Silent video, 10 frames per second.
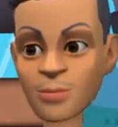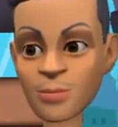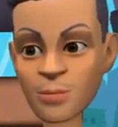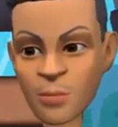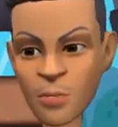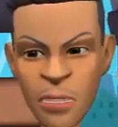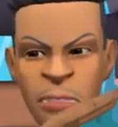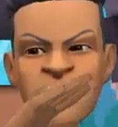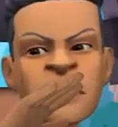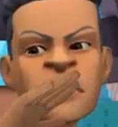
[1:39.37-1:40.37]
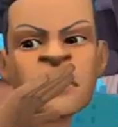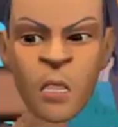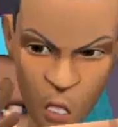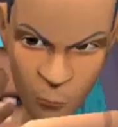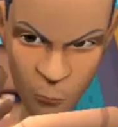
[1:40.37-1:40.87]
Okay, I see
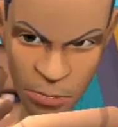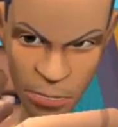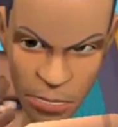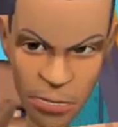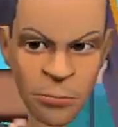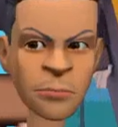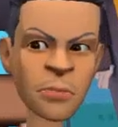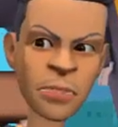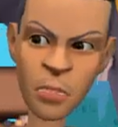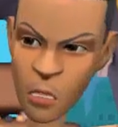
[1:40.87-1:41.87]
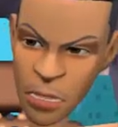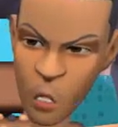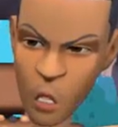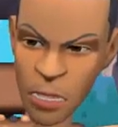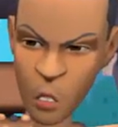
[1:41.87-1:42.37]
your point. But I already
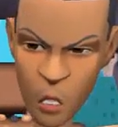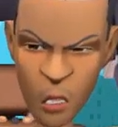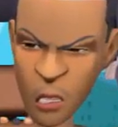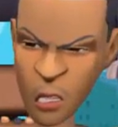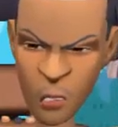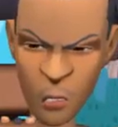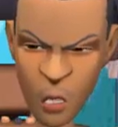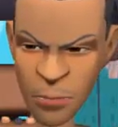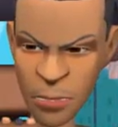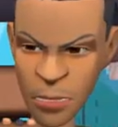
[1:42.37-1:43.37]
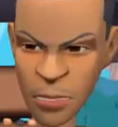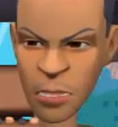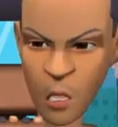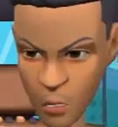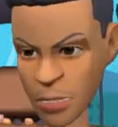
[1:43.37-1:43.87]
went all through school being called
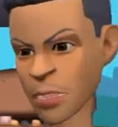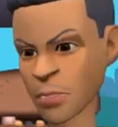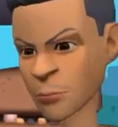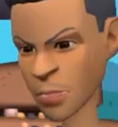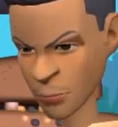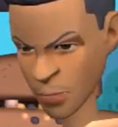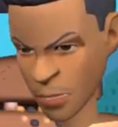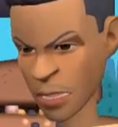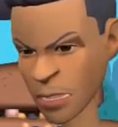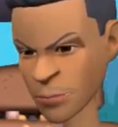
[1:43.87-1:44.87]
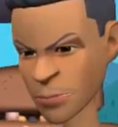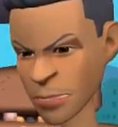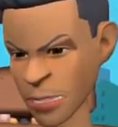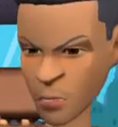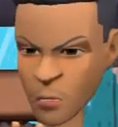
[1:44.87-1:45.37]
gay and being bashed. I
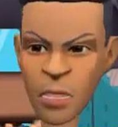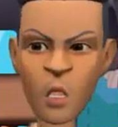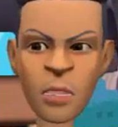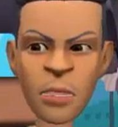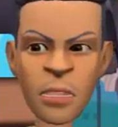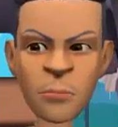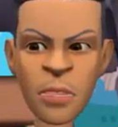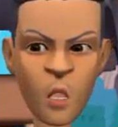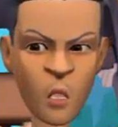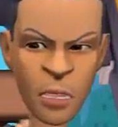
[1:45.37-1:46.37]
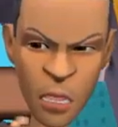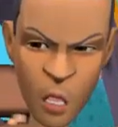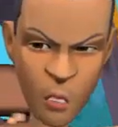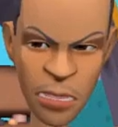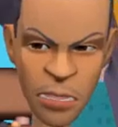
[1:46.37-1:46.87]
don't now wish to be called a new
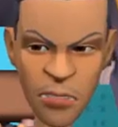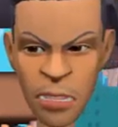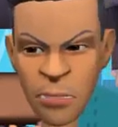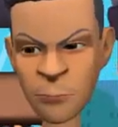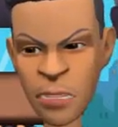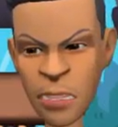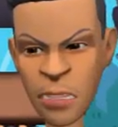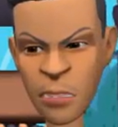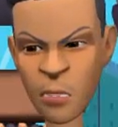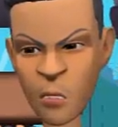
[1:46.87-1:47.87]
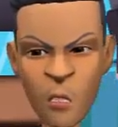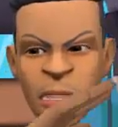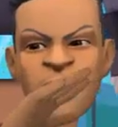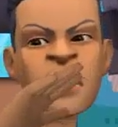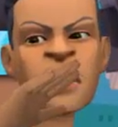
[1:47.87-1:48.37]
set of names and go through stuff
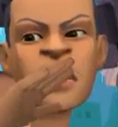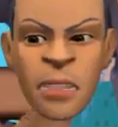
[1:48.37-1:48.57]
again.